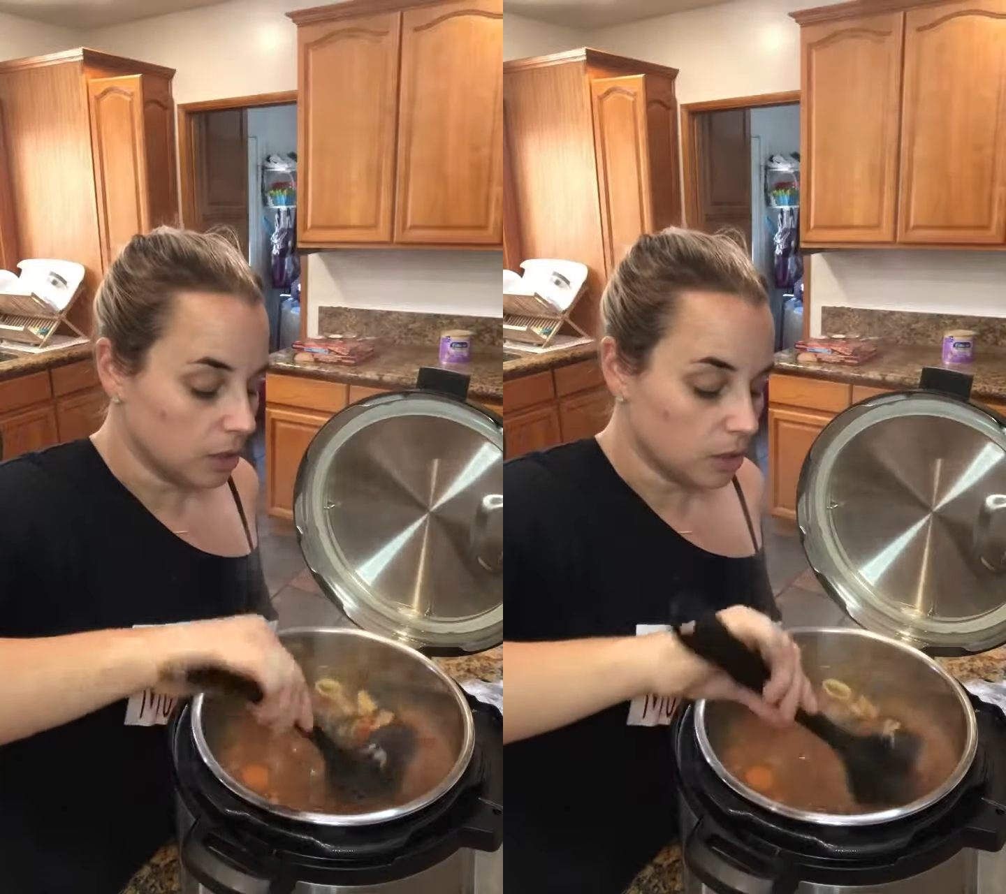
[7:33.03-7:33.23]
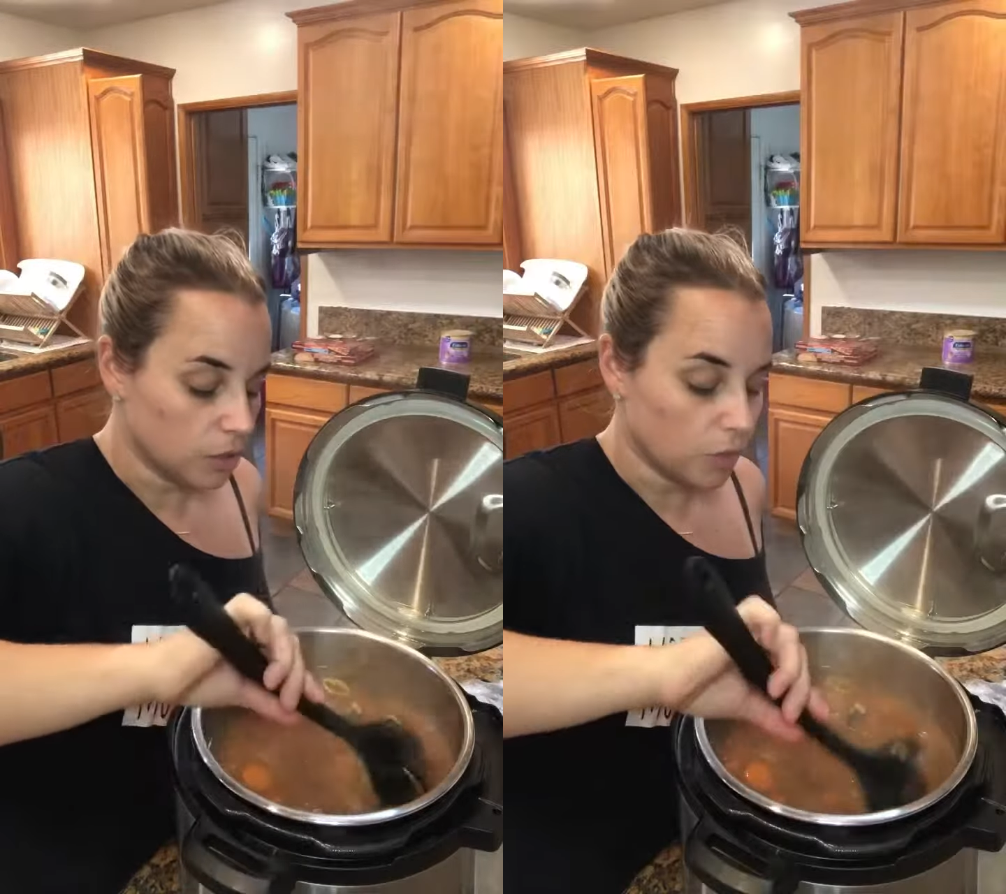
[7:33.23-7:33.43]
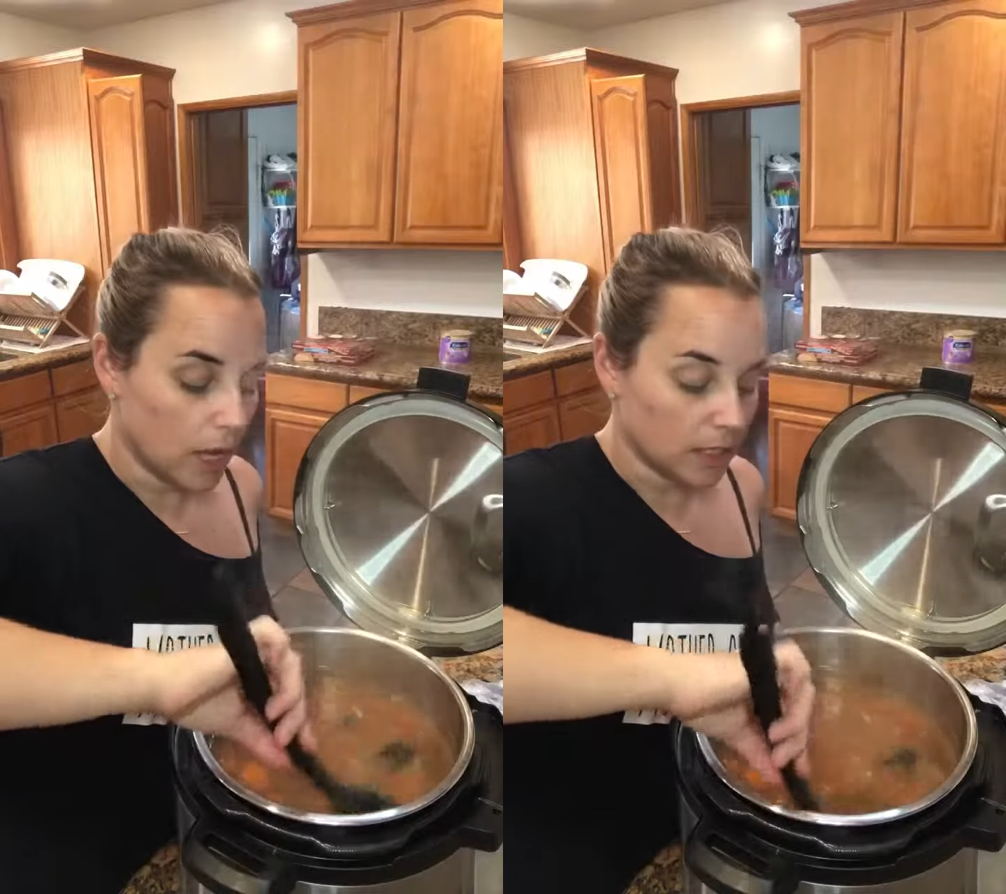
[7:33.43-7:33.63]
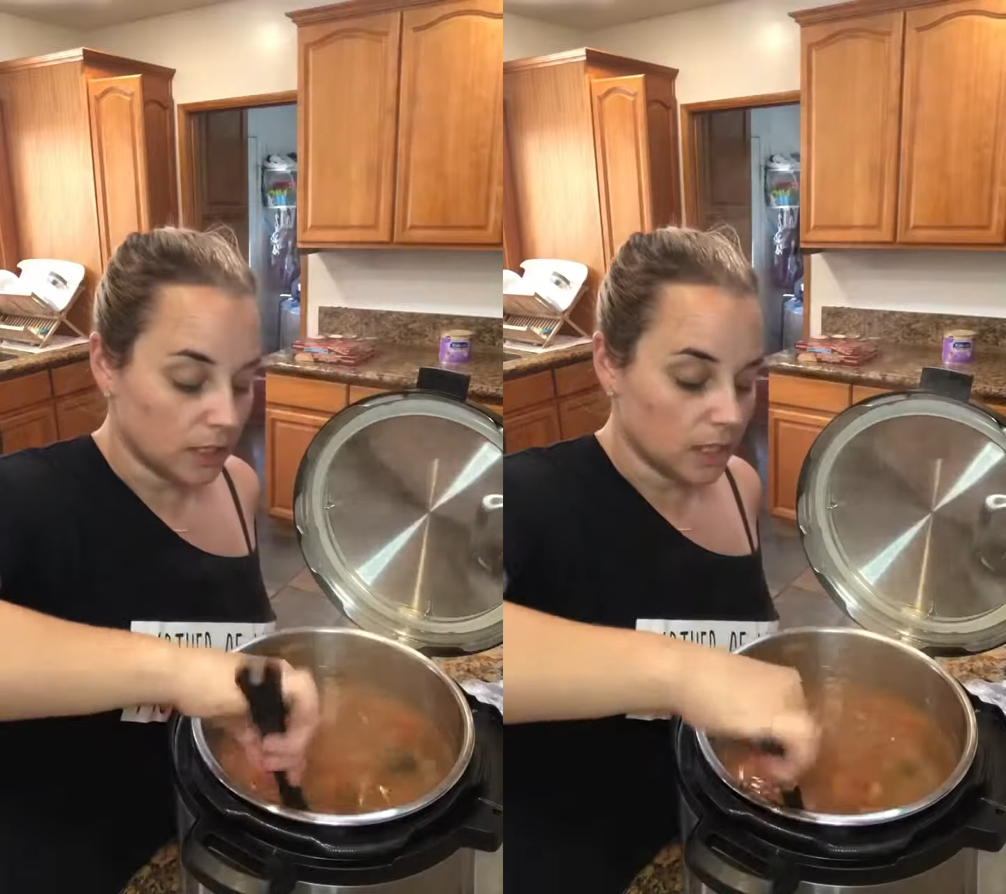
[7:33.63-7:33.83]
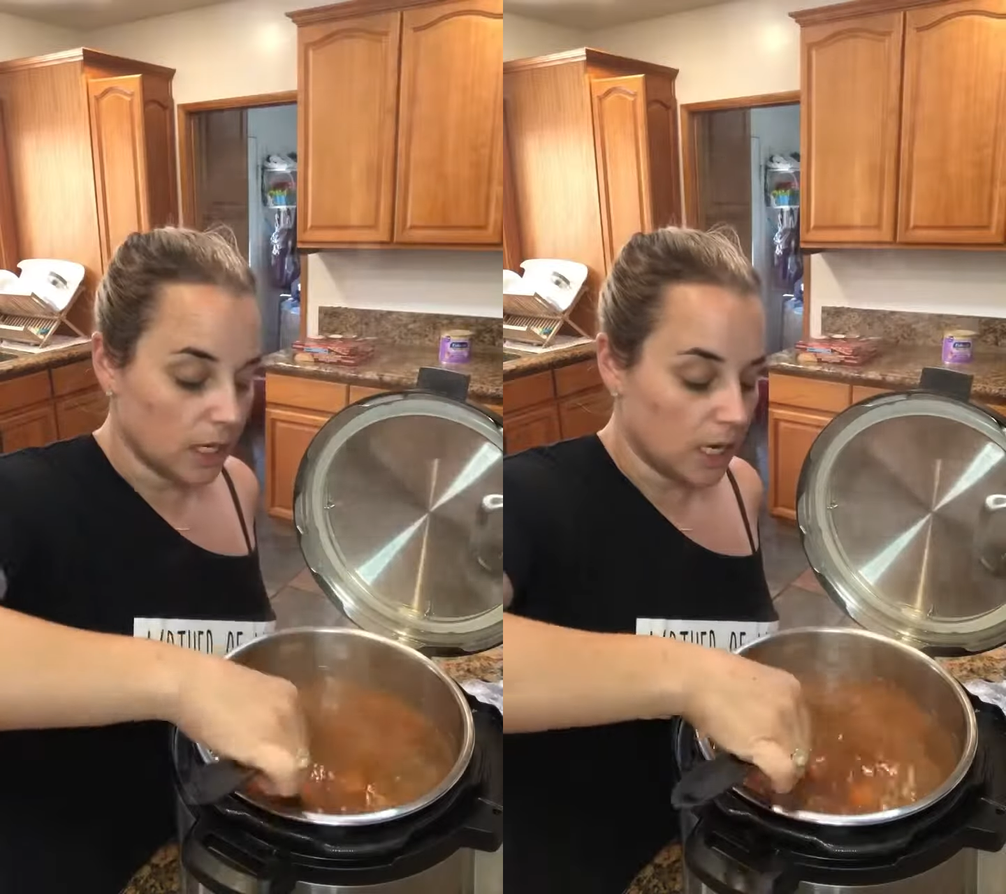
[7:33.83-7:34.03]
So you got
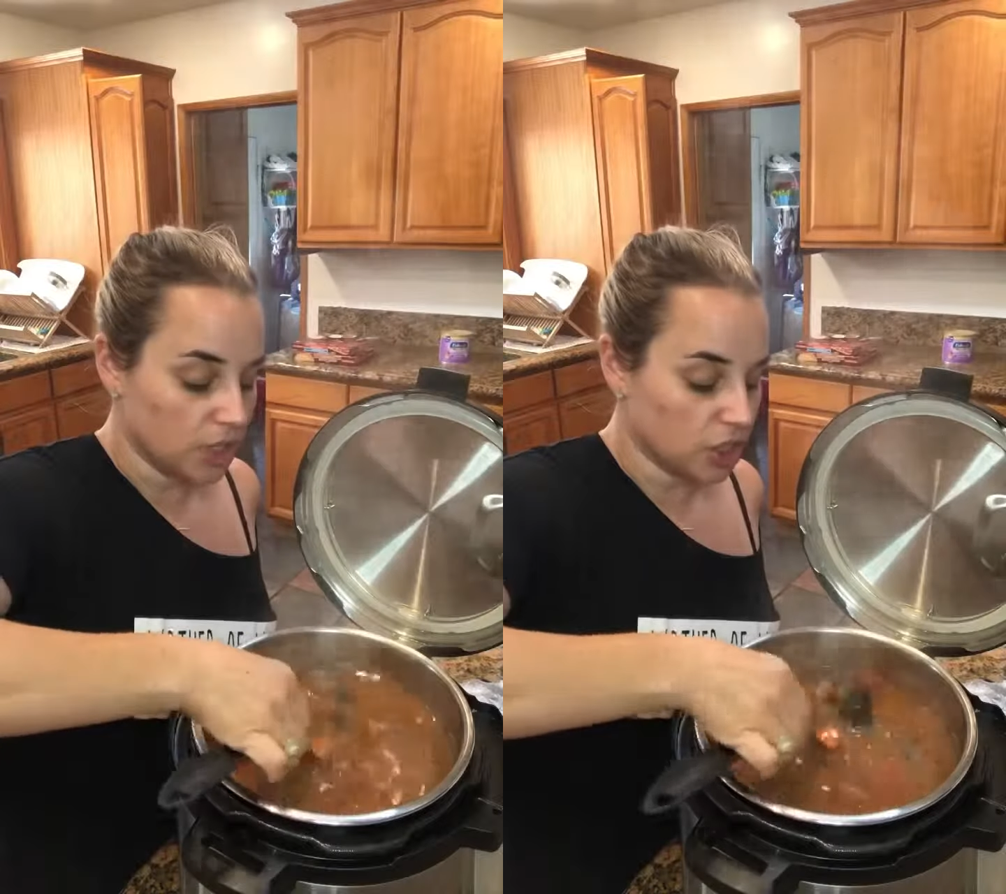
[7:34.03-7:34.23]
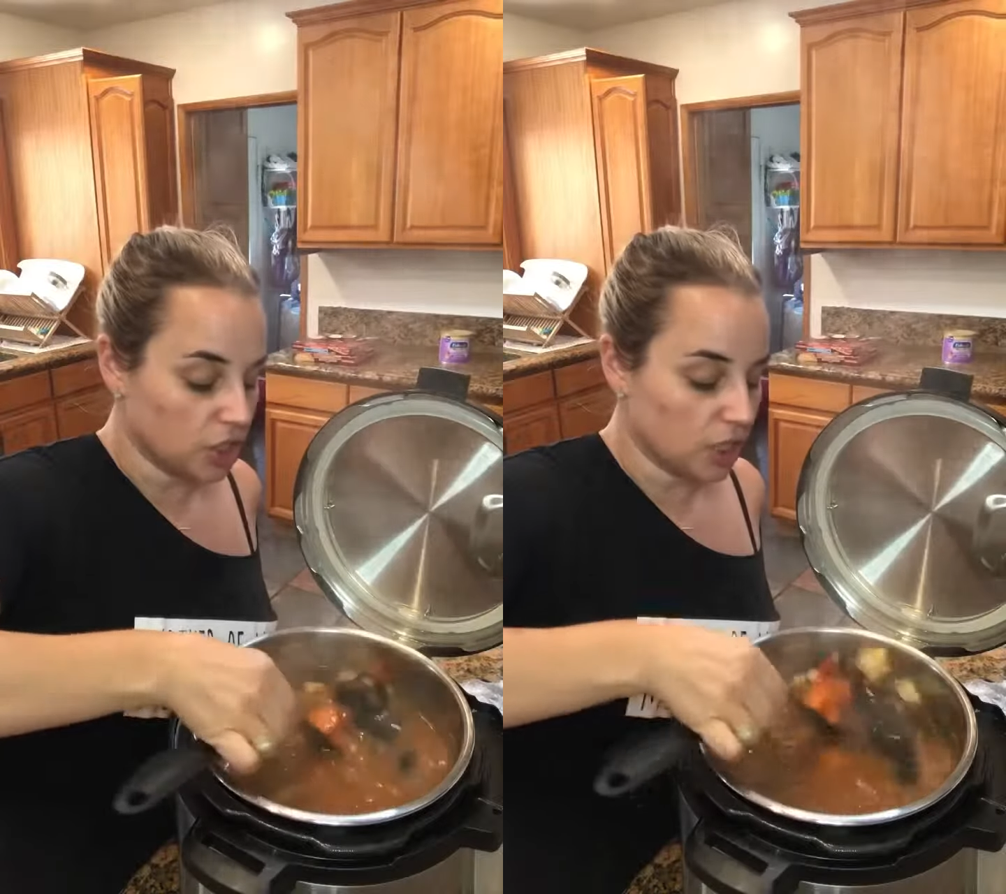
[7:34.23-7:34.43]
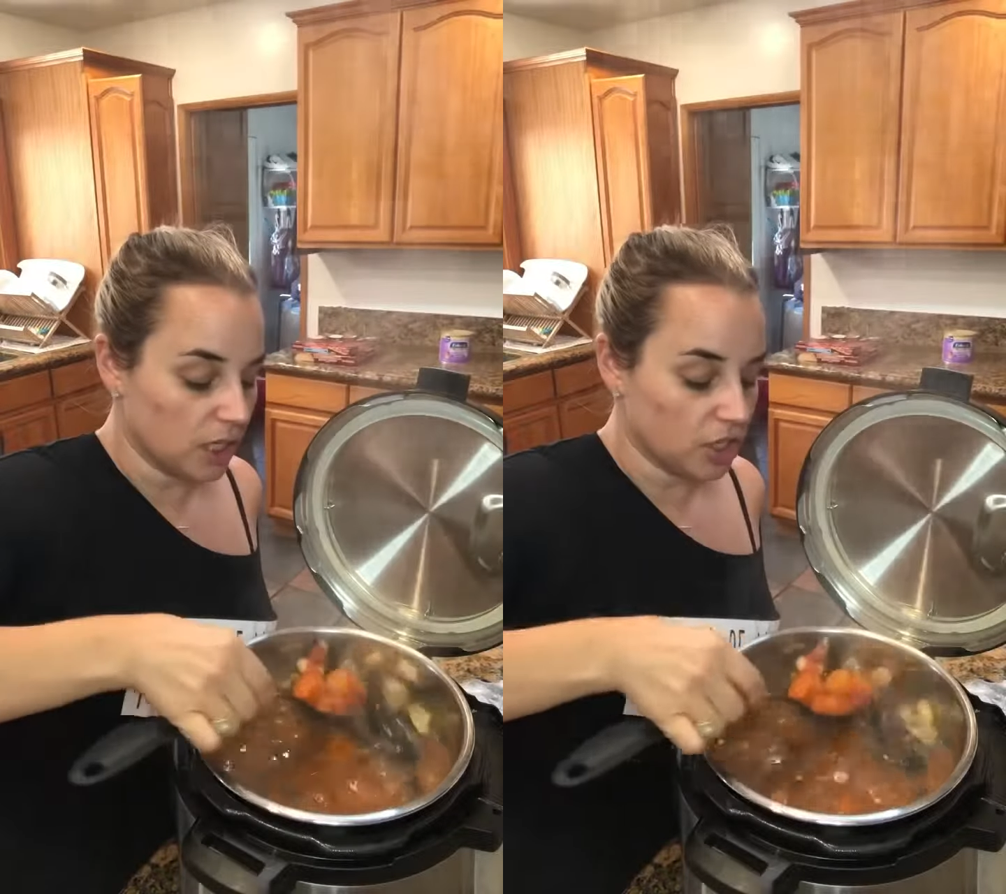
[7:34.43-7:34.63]
delicious, oh